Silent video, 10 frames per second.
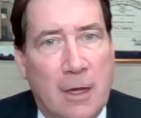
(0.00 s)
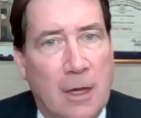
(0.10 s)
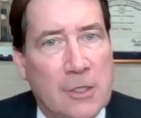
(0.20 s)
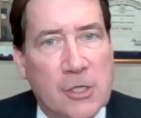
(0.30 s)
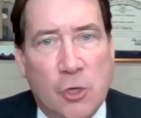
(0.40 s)

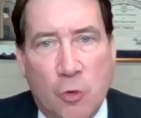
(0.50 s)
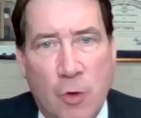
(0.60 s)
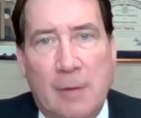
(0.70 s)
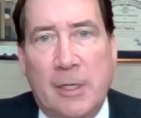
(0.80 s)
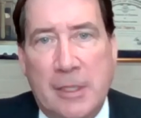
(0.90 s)
It's
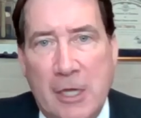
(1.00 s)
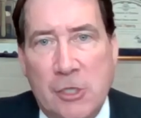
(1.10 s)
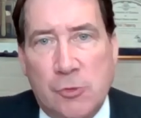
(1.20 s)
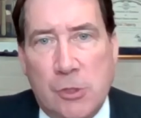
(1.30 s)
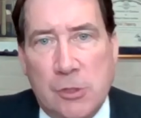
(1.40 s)
incredibly
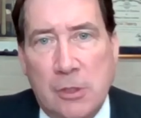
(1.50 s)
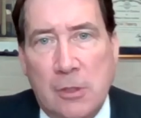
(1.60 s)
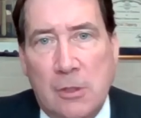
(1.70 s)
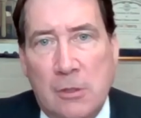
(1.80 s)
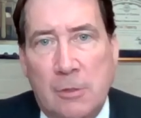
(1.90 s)
dangerous
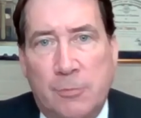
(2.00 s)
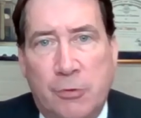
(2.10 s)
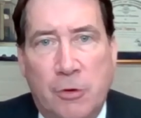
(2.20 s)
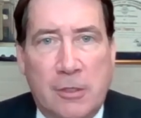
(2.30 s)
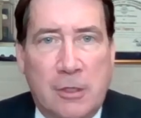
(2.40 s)
to
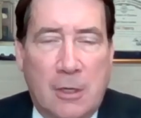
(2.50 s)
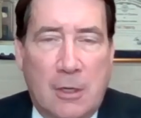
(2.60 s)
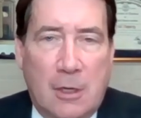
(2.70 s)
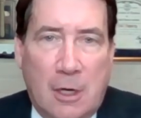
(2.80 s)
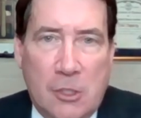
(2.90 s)
put
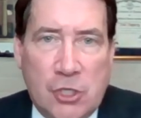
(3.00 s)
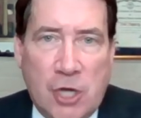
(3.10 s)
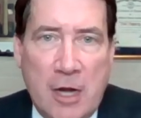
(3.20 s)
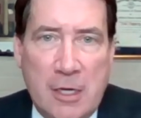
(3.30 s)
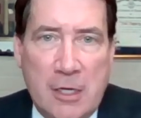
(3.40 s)
a
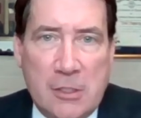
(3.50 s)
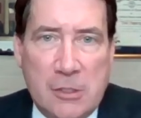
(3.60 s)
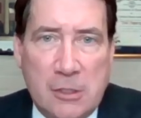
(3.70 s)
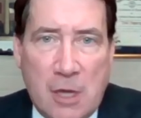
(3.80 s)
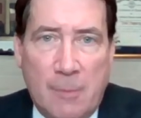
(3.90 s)
Chinese
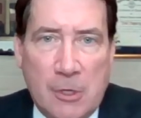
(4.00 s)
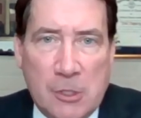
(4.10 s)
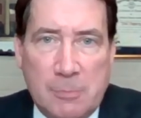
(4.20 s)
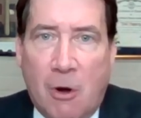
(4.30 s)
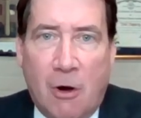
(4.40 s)

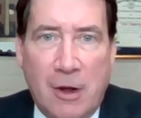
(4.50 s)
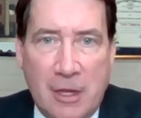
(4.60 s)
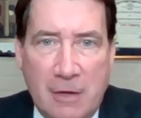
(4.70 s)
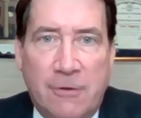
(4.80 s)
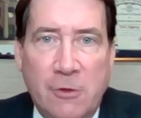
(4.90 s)
Communist Party
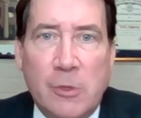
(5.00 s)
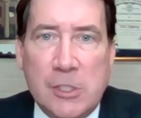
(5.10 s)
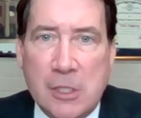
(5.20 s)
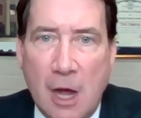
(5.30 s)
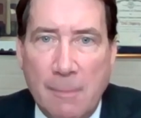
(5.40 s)

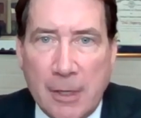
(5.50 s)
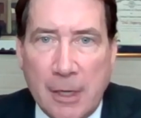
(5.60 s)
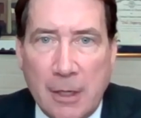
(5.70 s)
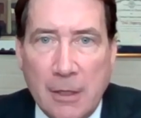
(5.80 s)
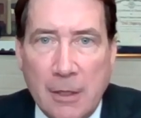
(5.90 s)
influenced company
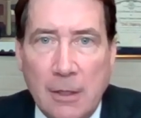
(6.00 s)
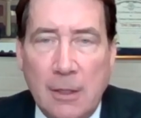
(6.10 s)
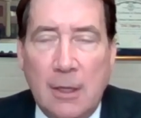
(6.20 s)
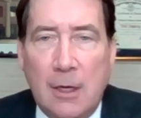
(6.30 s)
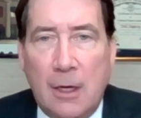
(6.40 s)

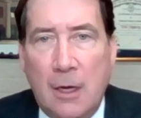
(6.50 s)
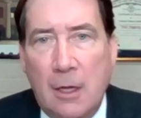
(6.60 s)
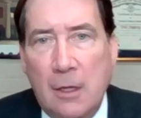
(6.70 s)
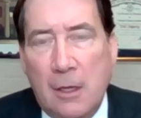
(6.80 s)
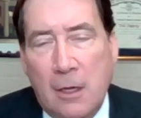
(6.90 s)

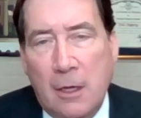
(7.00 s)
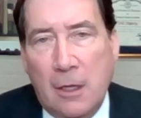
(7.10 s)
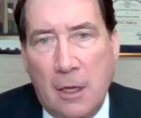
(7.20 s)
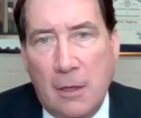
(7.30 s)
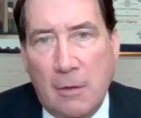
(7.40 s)
in
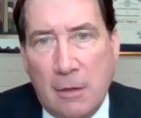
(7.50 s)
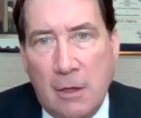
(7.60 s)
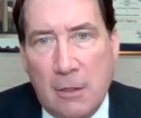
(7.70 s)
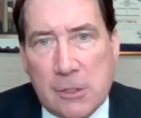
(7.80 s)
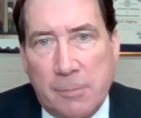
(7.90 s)

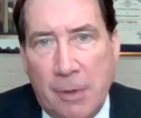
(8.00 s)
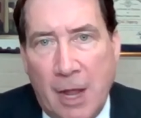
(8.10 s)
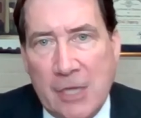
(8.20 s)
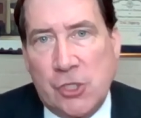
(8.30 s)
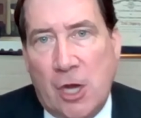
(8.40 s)
the
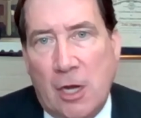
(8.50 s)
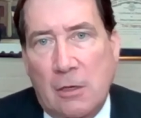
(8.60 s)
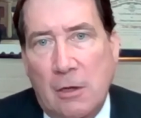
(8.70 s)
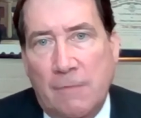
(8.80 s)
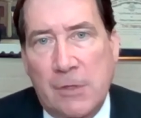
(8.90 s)
supply chain
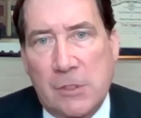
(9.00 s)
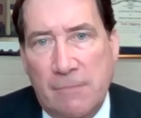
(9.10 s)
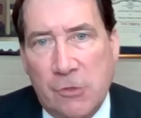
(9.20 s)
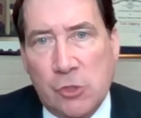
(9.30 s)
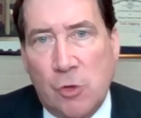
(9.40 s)
of this
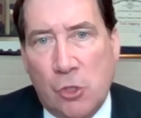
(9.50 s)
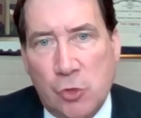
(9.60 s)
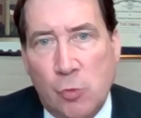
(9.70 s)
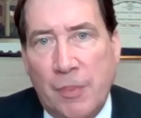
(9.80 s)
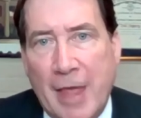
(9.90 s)

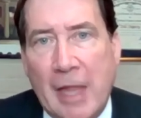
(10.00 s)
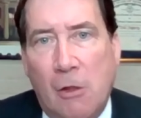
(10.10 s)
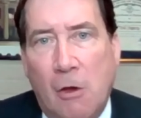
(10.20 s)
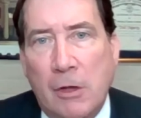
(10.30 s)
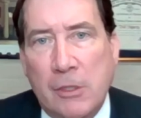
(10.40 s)
infrastructure when that
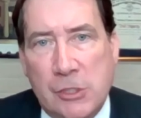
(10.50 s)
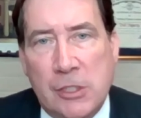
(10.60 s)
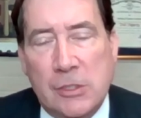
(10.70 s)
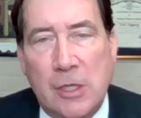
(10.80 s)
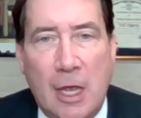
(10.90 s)
law
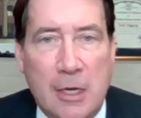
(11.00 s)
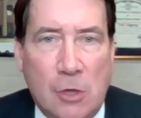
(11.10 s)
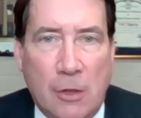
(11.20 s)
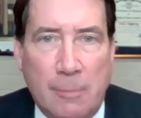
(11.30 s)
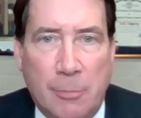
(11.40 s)
exists and is
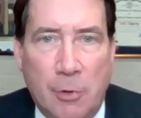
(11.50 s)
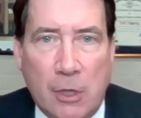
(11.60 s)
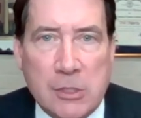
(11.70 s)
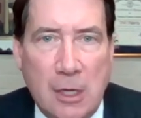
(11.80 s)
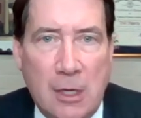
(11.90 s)
on the
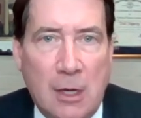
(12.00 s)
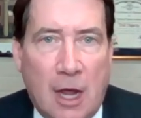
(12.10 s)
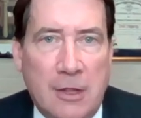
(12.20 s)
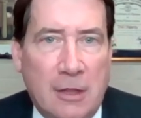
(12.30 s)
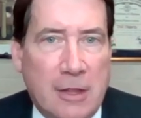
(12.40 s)
books.
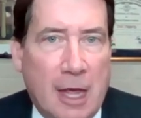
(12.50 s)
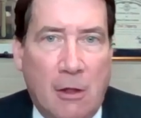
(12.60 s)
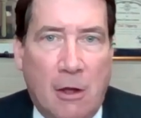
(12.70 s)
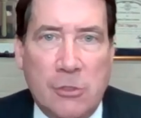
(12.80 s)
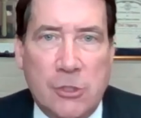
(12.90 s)
I think that
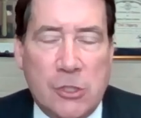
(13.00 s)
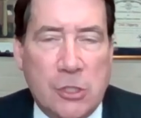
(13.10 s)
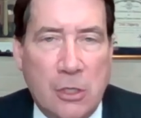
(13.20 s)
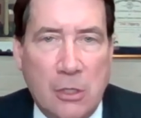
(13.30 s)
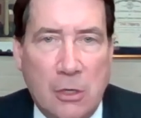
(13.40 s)
law just
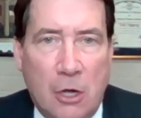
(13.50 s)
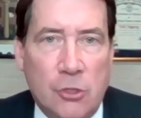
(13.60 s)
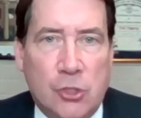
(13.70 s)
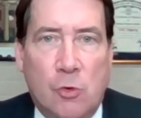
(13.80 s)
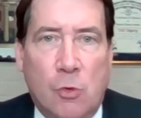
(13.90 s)

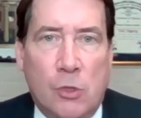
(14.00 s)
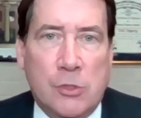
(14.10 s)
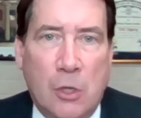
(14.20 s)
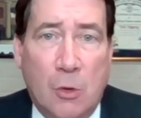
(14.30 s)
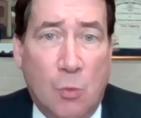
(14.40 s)

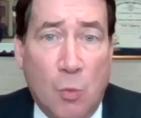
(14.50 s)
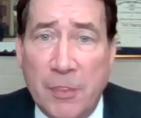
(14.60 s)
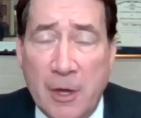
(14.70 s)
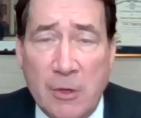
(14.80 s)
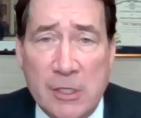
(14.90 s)
underscores
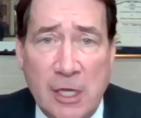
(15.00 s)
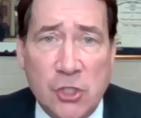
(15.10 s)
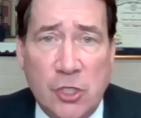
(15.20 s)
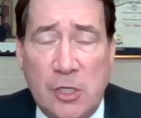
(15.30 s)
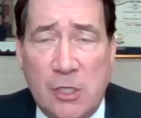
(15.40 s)
what their
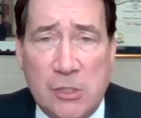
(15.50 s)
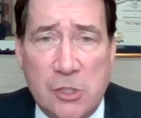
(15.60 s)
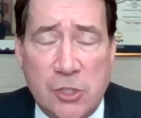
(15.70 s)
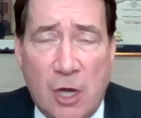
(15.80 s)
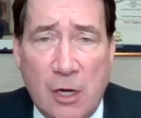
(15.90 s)
intention is in
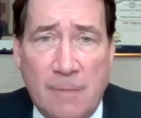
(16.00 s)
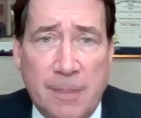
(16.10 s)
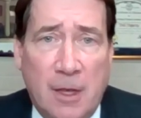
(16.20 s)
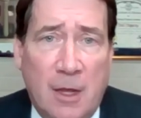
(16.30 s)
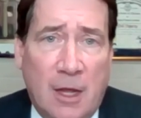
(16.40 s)
China.
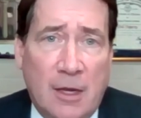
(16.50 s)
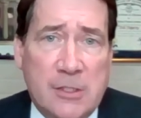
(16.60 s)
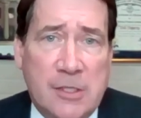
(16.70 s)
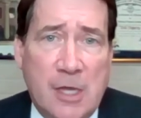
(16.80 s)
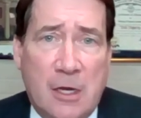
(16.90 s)
And
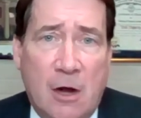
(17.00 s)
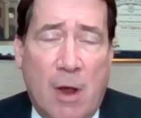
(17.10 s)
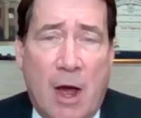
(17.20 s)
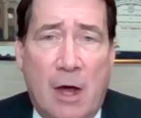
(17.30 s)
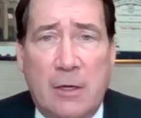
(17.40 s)
as they go
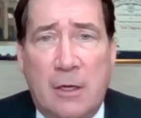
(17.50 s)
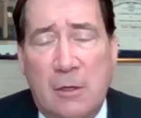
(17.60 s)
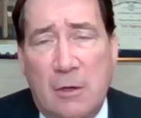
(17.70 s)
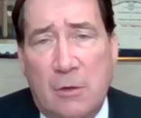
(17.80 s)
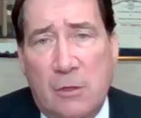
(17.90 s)
out and
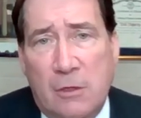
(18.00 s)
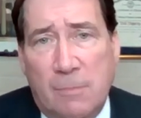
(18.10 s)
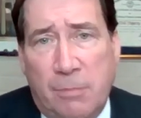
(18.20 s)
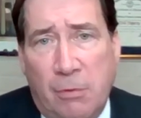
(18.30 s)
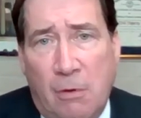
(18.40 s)

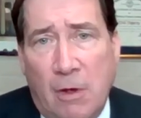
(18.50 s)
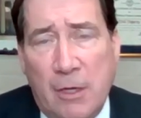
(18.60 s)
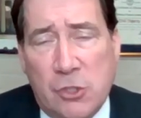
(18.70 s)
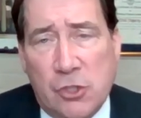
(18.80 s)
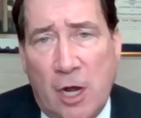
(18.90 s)

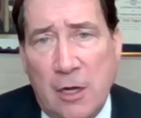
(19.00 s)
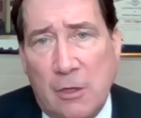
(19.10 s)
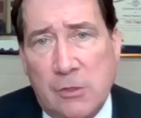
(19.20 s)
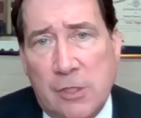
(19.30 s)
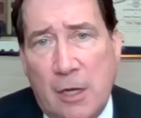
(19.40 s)
China
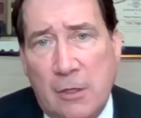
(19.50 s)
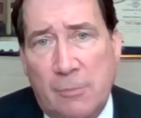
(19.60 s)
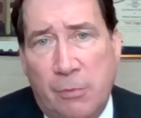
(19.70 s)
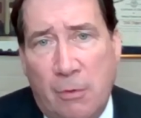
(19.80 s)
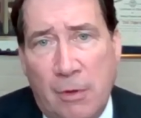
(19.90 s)
goes out and
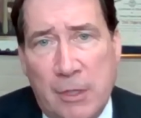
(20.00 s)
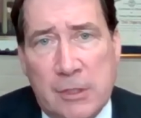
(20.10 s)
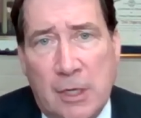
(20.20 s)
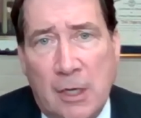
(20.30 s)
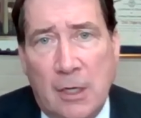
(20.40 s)

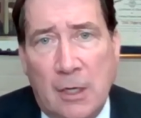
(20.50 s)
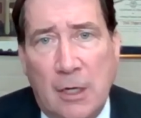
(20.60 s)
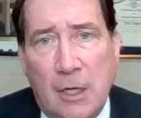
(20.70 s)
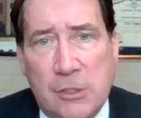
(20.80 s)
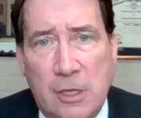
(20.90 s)
deploys
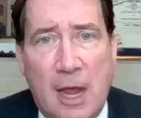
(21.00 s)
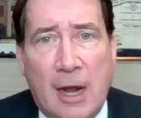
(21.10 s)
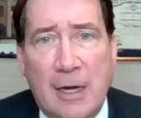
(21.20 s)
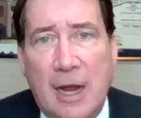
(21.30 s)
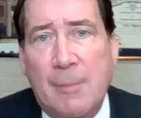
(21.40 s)
its
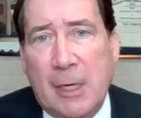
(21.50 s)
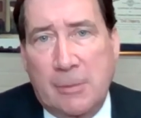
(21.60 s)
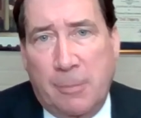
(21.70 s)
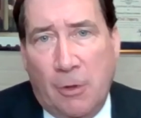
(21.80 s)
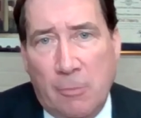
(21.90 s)
economic
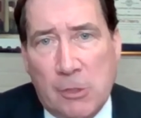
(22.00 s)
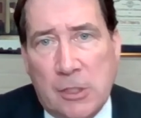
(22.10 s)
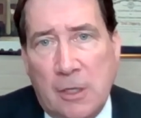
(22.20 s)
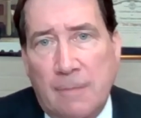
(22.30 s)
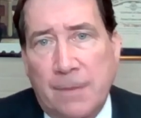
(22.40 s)

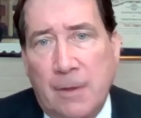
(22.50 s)
diplomacy,